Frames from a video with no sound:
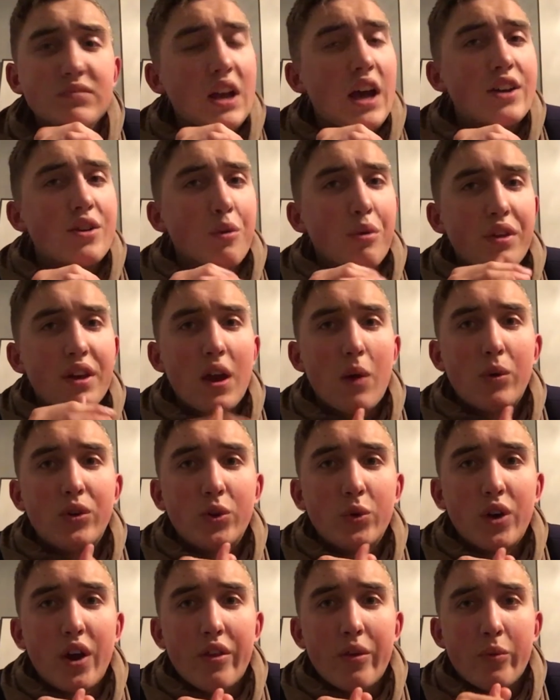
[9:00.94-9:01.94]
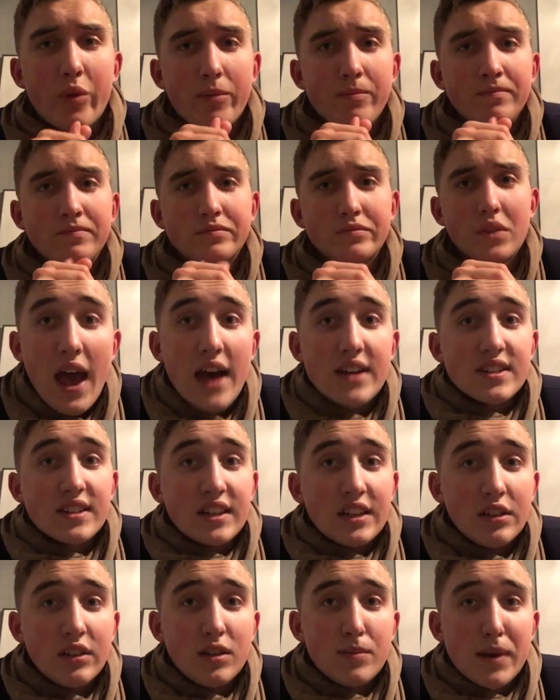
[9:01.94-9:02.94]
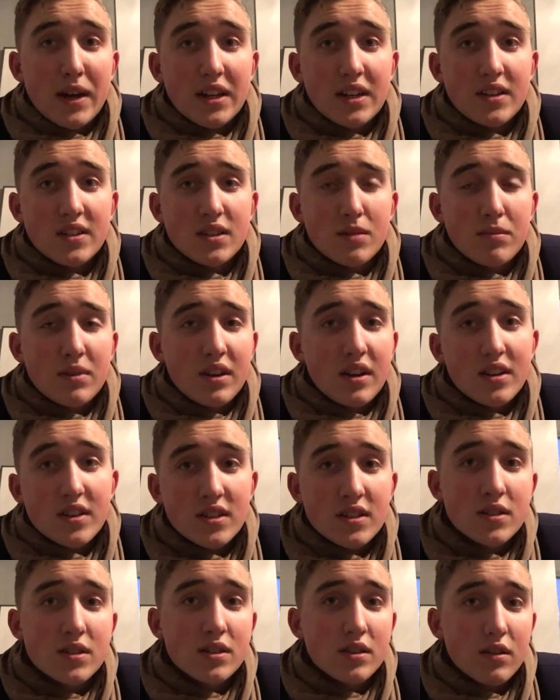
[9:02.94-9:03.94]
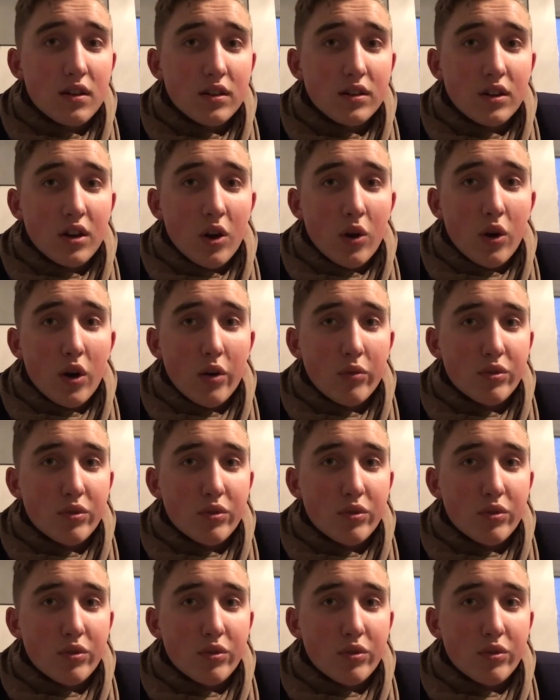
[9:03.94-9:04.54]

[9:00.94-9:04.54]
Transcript: I don't think I would do another one. As a healing mechanism, it is, you know,